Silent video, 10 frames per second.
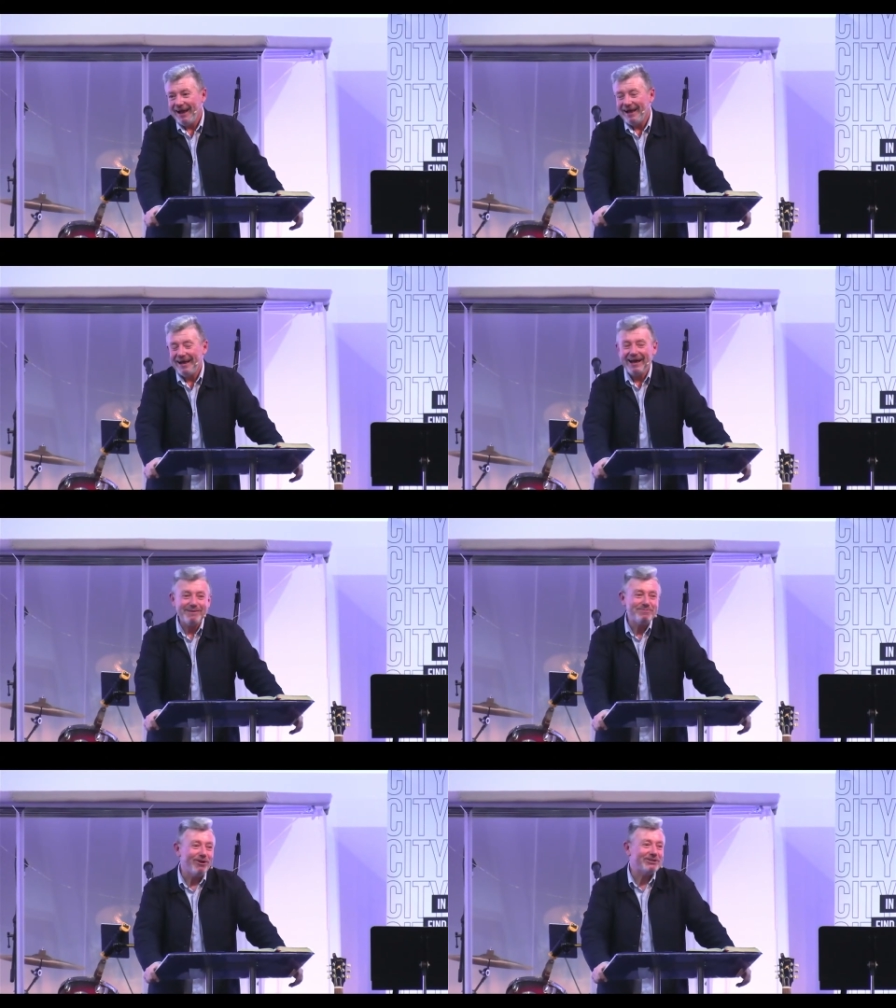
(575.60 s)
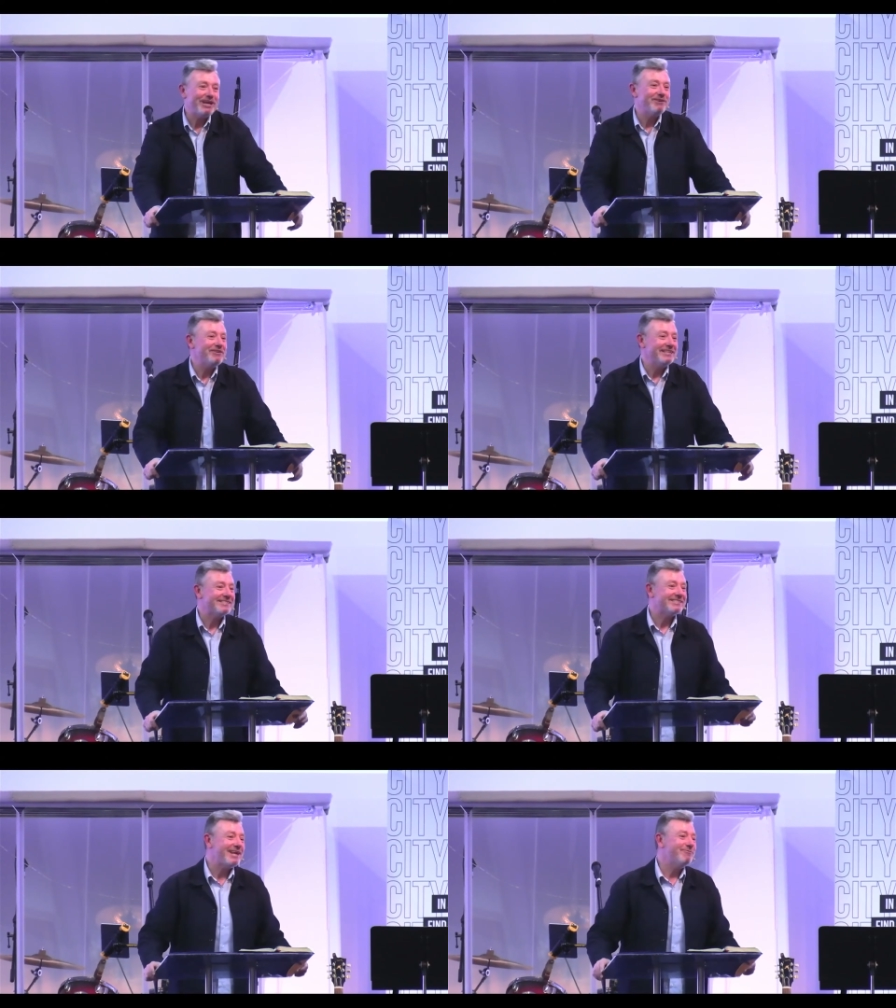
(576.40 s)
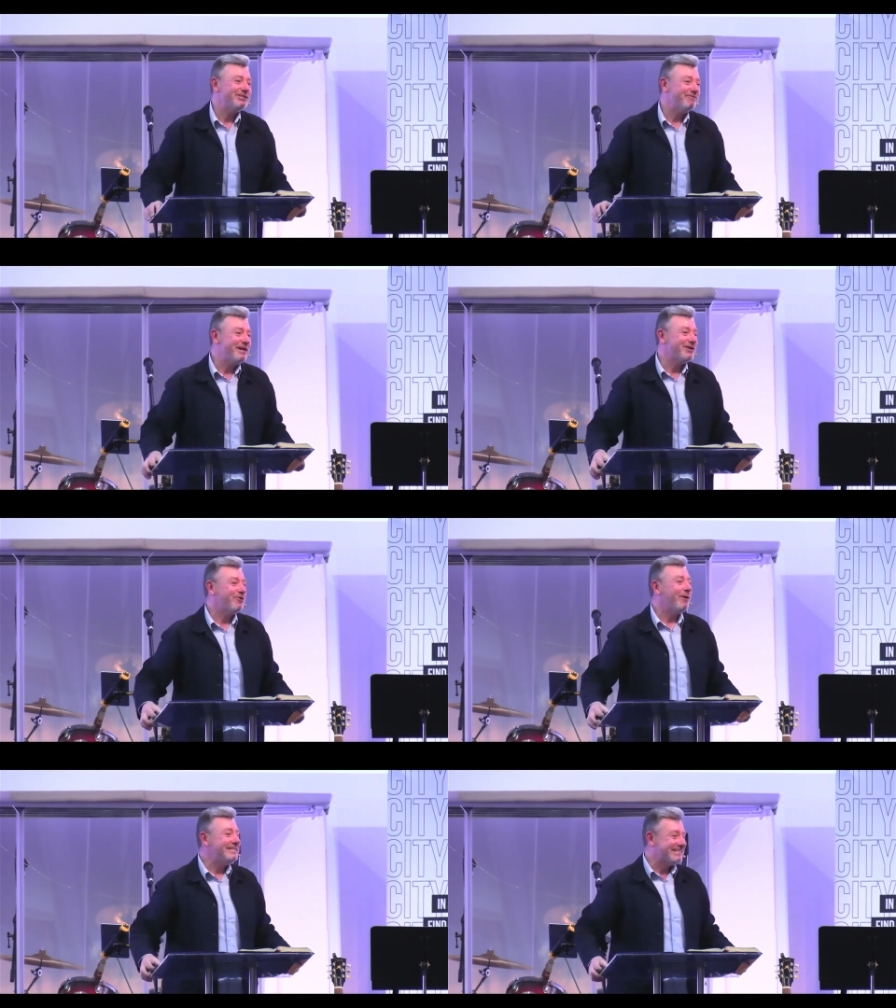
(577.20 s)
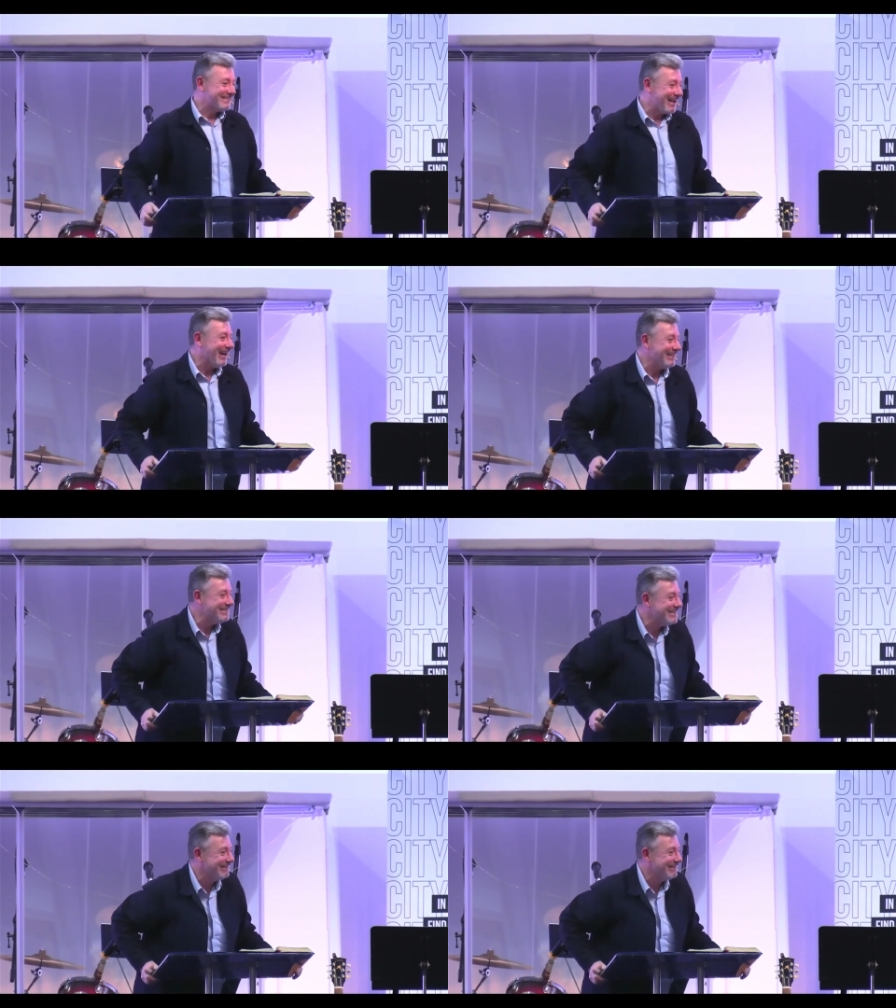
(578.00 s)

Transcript: I'm not convinced they would have been quite as kind.